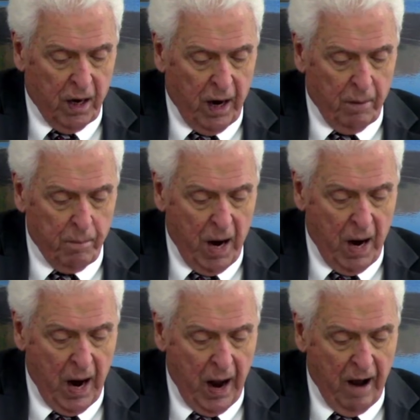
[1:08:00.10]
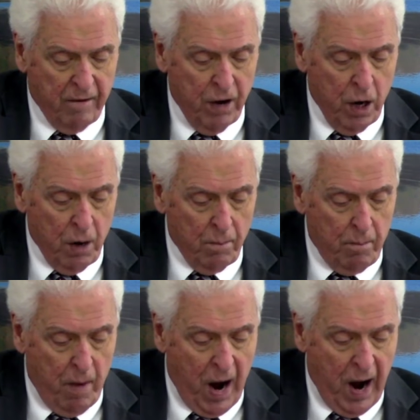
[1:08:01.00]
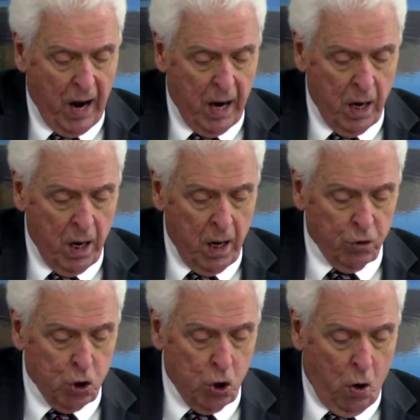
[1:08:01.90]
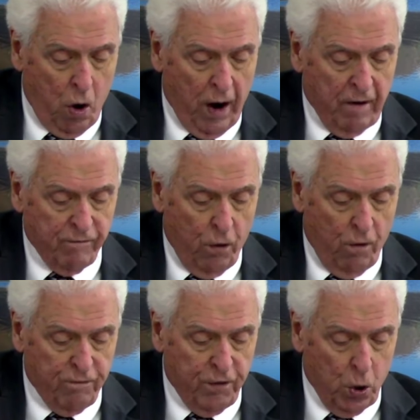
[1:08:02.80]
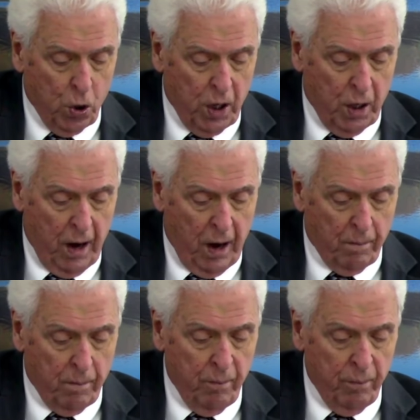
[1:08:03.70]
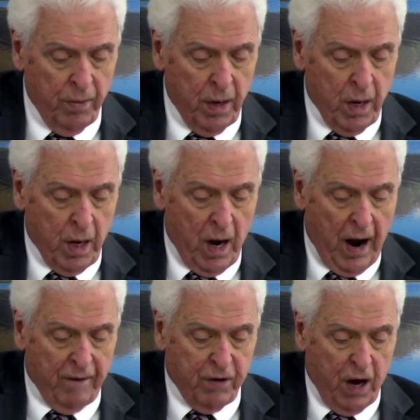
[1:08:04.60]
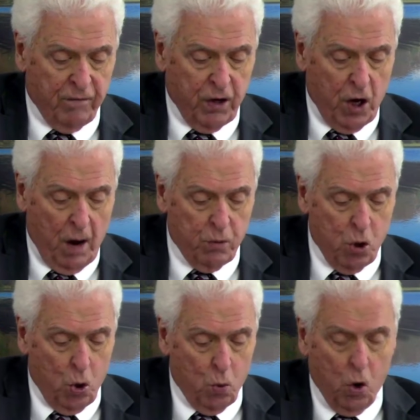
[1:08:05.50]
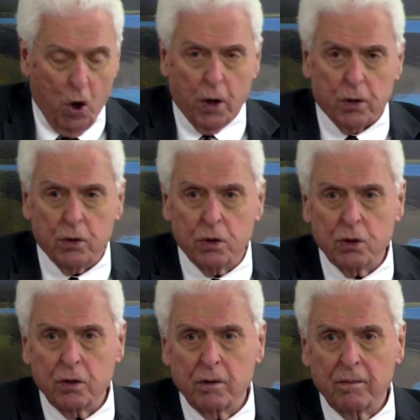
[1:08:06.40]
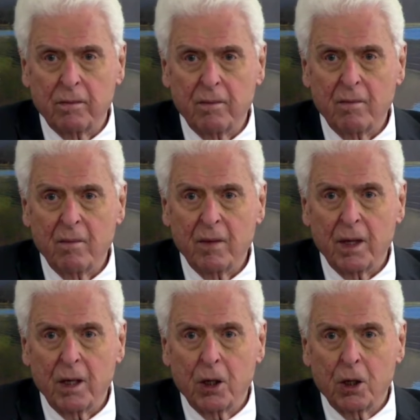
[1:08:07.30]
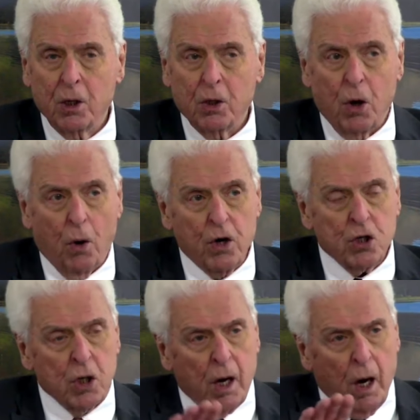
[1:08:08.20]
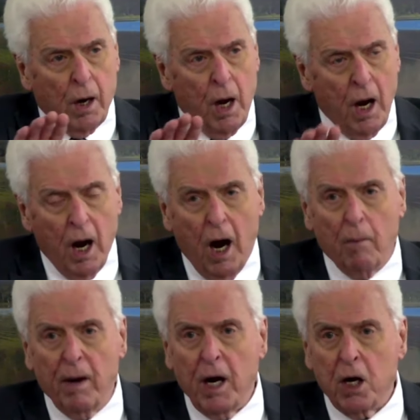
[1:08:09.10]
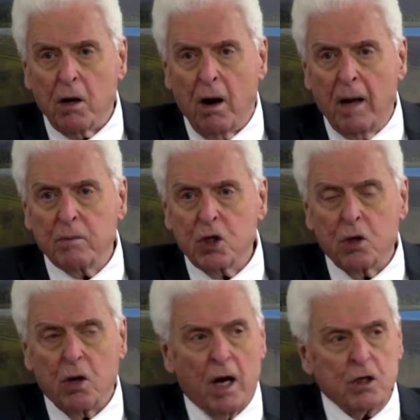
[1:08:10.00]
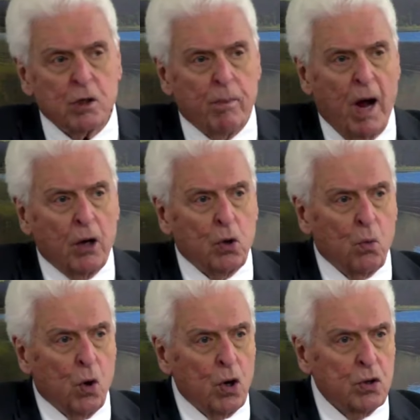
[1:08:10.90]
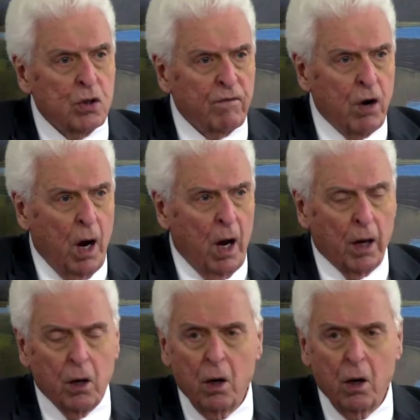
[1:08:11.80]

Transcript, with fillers: they may have my joy fulfilled in them. I've given them your words. Notice again how many times it talks about the words of God.